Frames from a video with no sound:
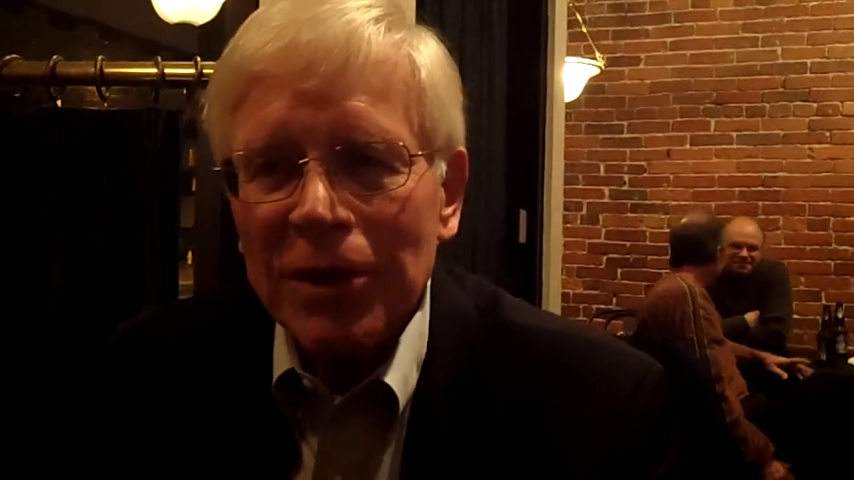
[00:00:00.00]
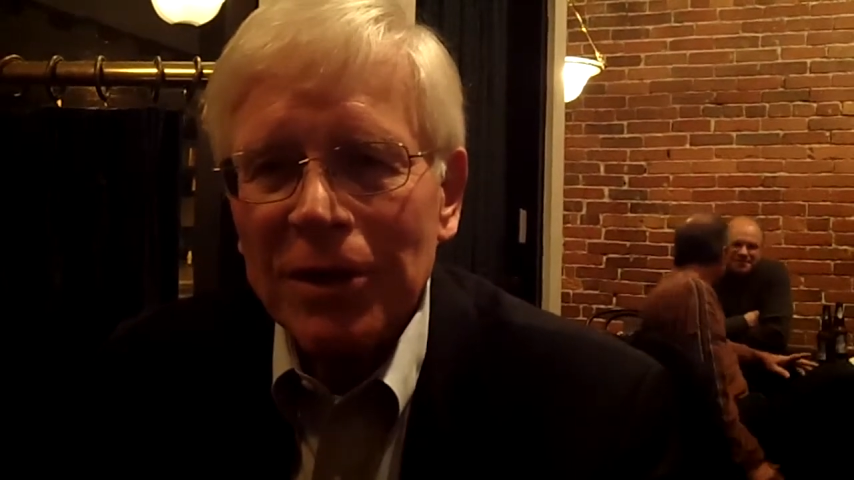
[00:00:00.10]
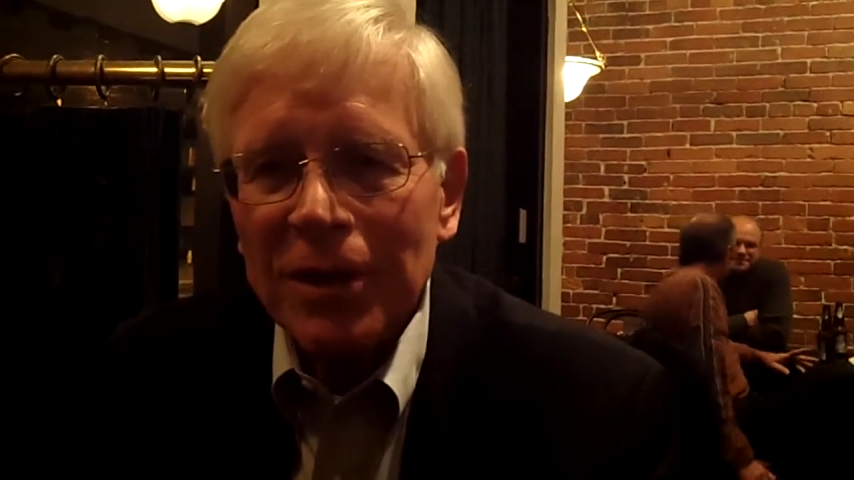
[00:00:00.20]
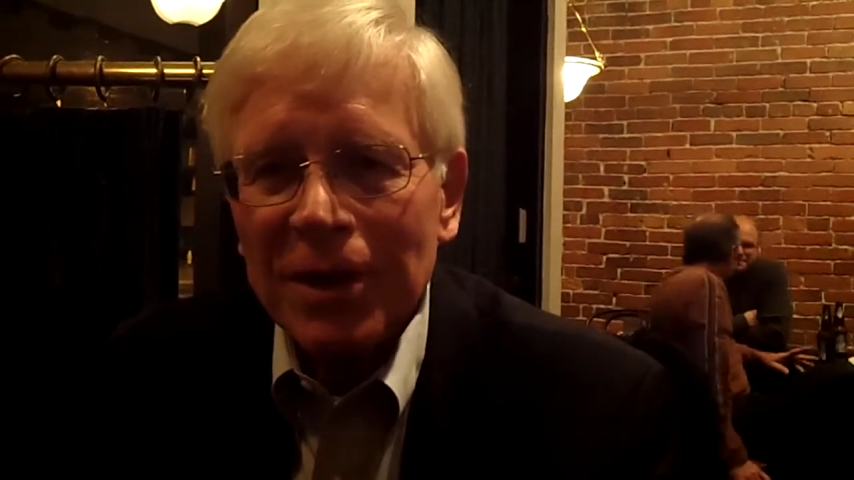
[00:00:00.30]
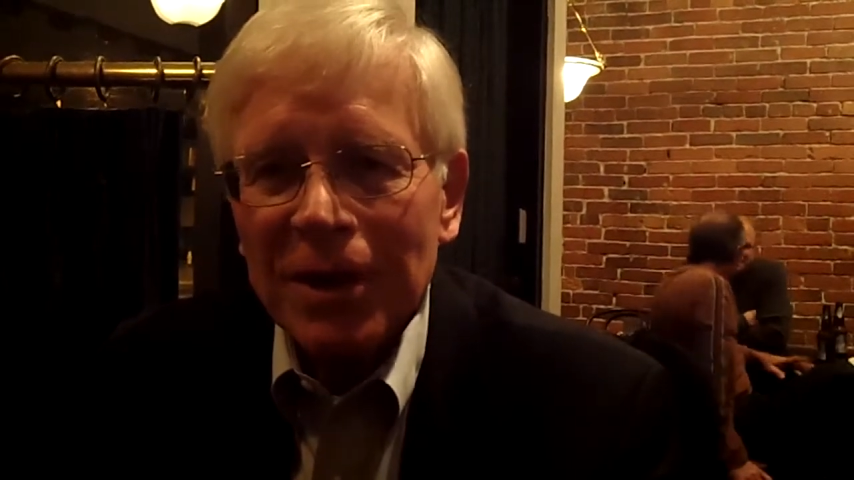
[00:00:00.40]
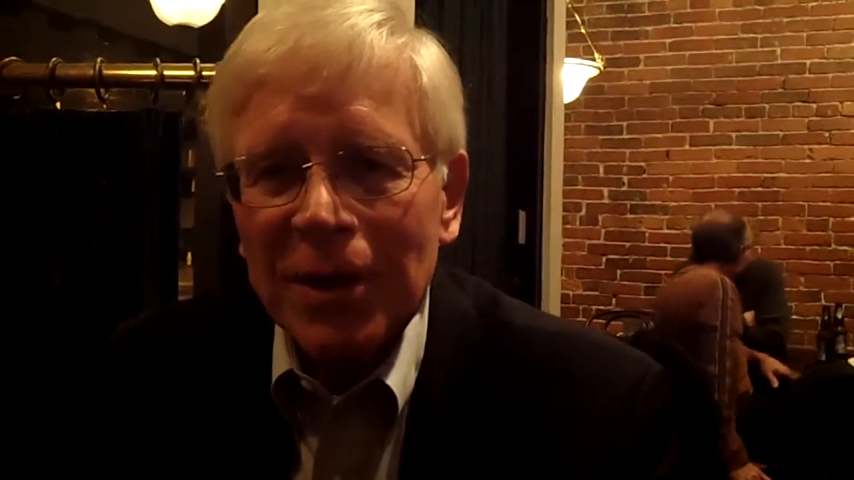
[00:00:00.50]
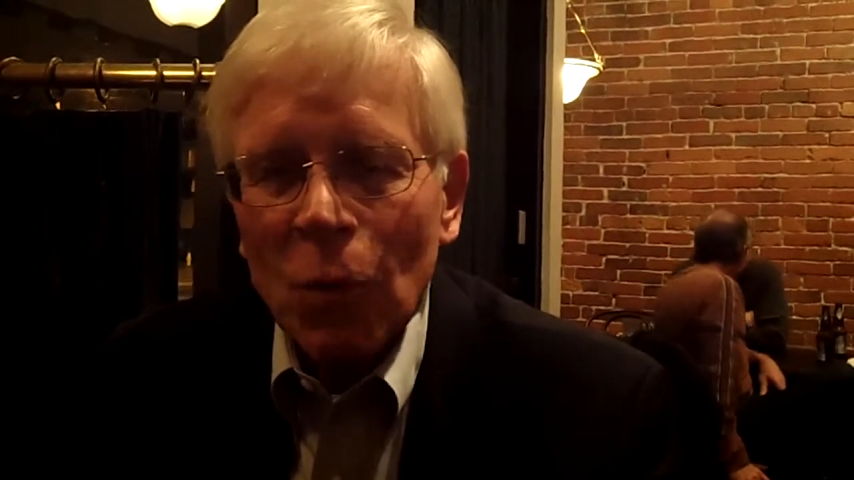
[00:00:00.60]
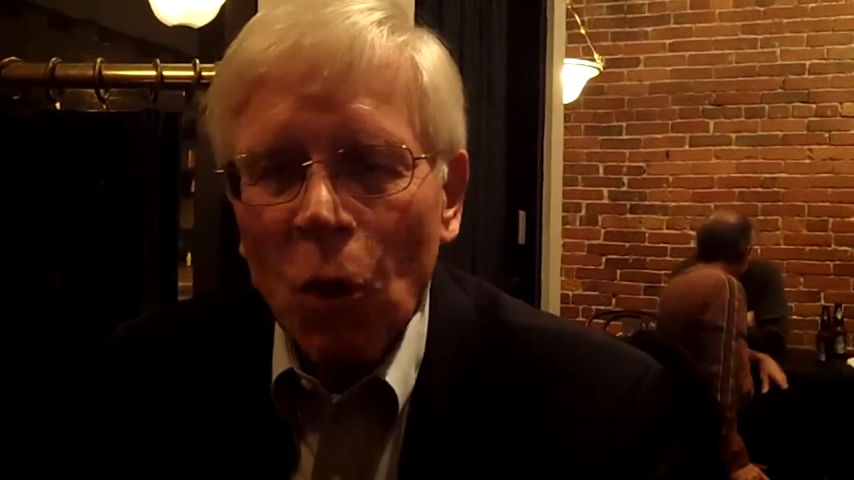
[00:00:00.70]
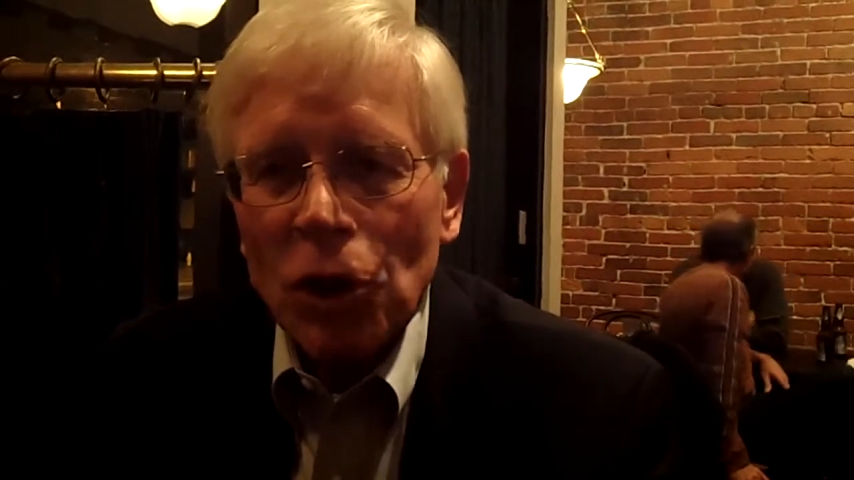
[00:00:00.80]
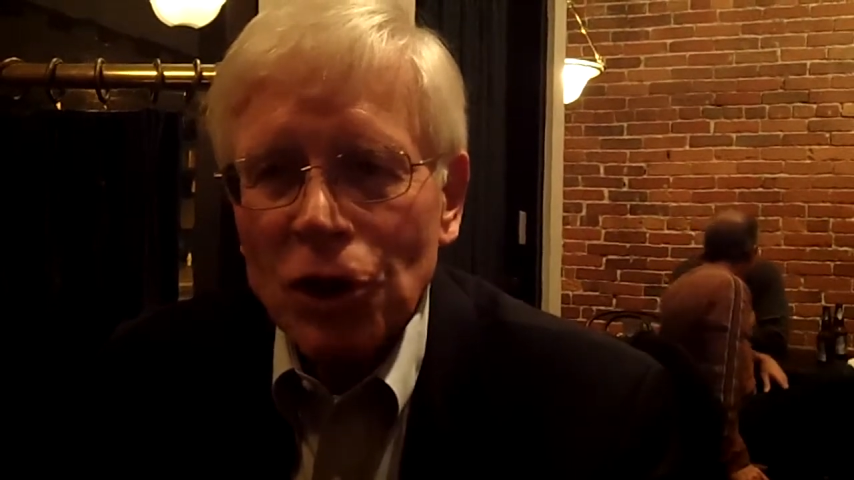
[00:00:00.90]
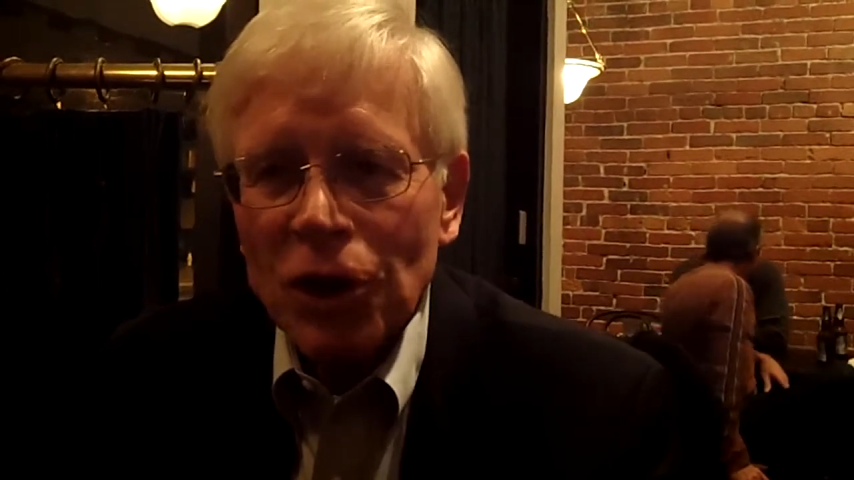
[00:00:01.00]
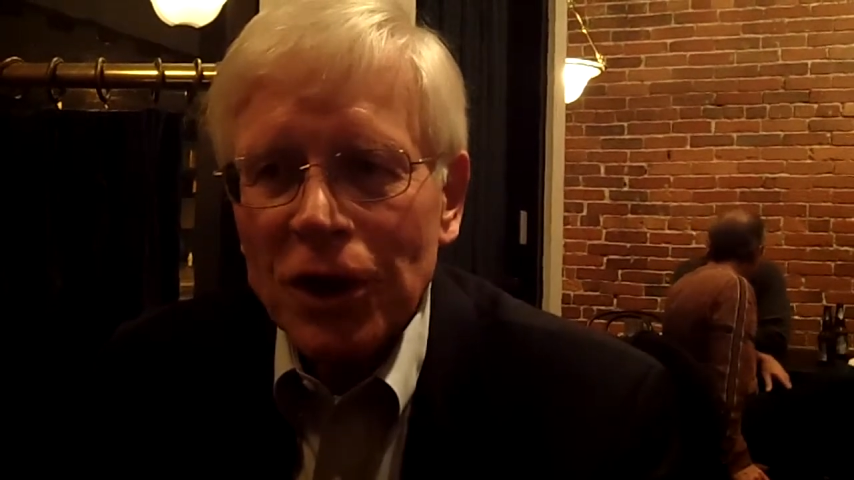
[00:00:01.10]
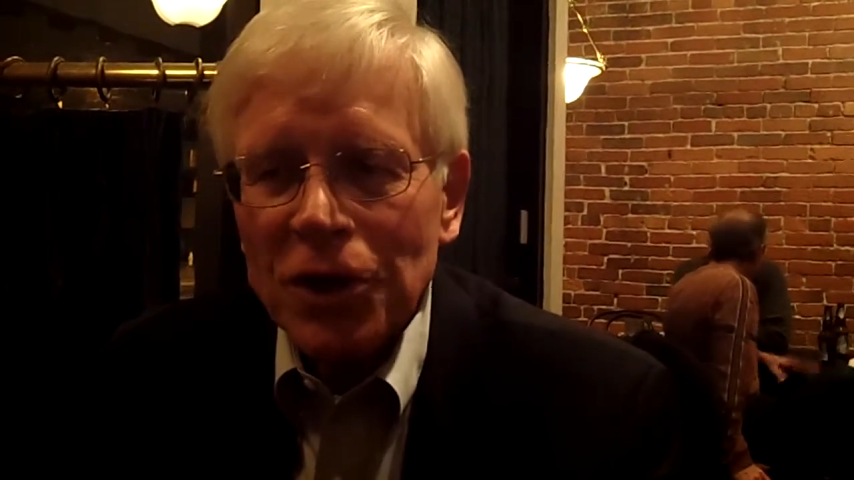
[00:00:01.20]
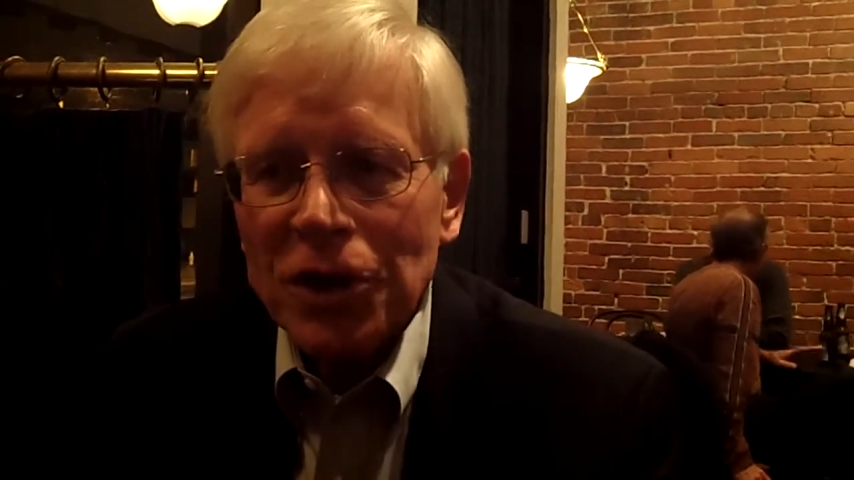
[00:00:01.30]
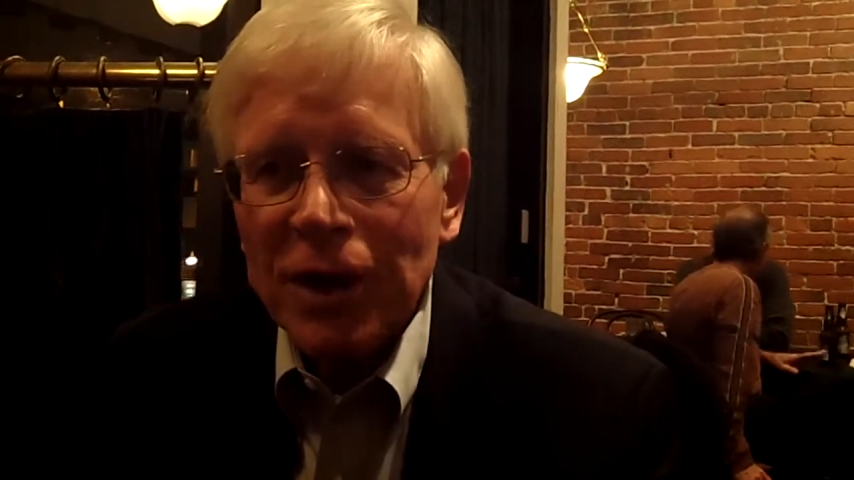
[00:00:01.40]
to
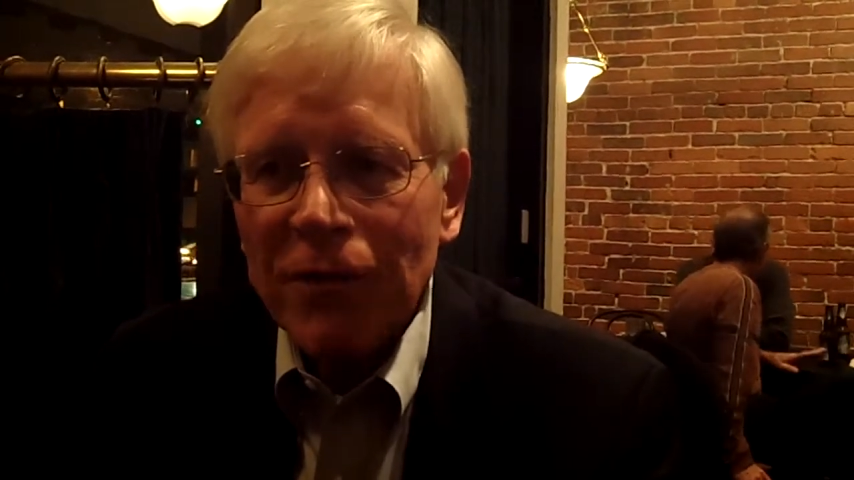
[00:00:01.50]
Washington D.C.